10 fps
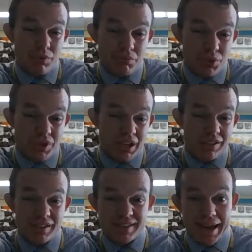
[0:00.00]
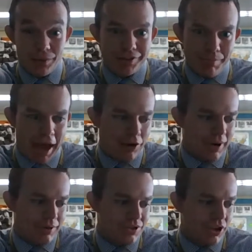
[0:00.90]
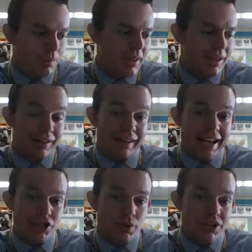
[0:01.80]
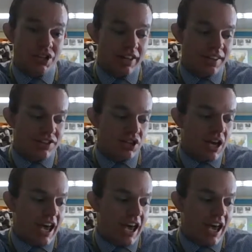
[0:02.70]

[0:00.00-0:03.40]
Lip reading: music and the sound in the background. So, last question on this.